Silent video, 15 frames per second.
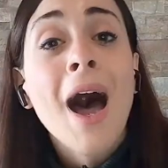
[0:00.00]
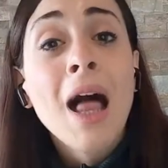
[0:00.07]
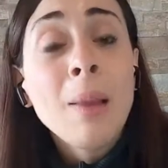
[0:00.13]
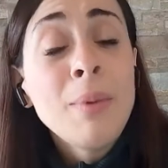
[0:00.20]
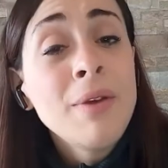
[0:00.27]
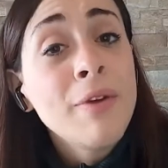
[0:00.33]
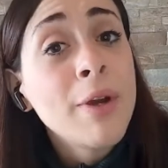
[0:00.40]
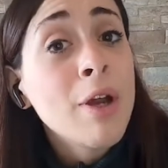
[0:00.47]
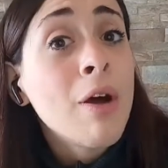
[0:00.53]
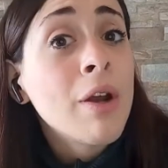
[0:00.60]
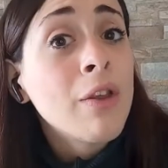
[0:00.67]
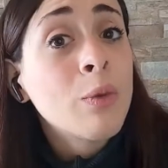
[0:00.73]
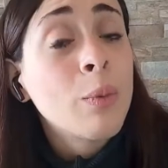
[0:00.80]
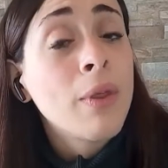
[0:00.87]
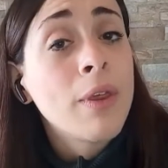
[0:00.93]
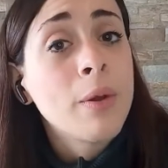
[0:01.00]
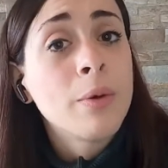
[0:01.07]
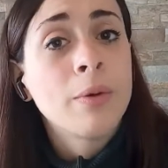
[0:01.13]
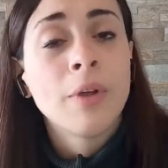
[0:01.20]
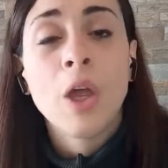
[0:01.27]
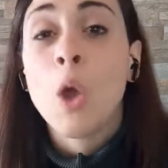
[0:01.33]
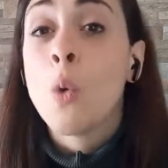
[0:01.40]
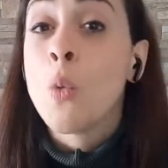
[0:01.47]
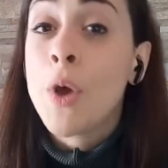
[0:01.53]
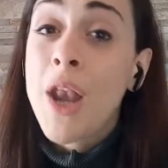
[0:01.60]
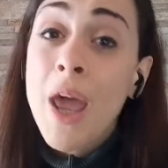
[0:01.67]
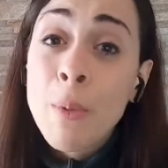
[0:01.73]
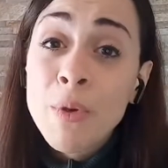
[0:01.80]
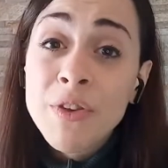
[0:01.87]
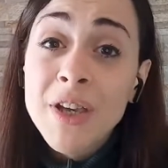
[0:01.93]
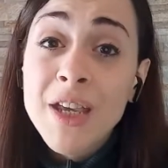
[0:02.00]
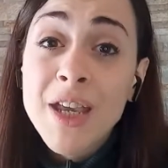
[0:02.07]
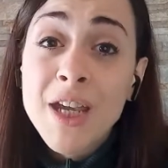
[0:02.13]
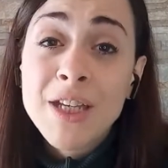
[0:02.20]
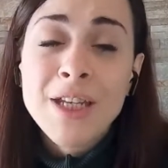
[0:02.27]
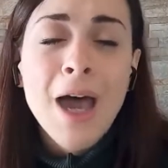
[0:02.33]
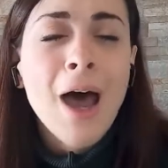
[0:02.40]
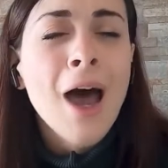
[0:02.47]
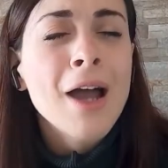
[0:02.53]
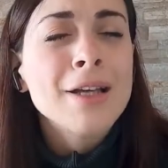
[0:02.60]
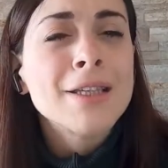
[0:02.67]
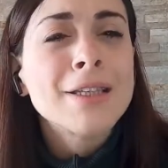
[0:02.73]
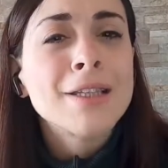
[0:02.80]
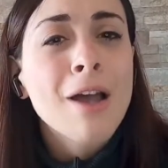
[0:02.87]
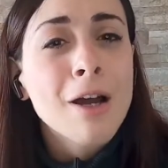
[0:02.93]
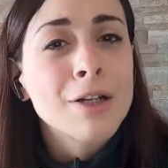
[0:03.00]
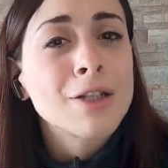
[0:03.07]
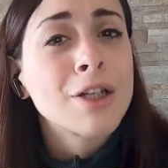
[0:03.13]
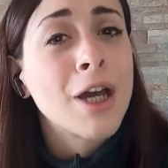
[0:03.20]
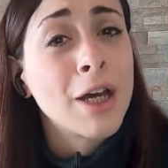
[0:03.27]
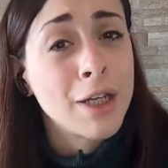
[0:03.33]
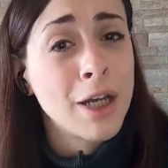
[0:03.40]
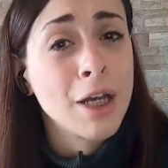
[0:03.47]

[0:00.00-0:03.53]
I'll be very honest with you. When I was a kid, I sucked at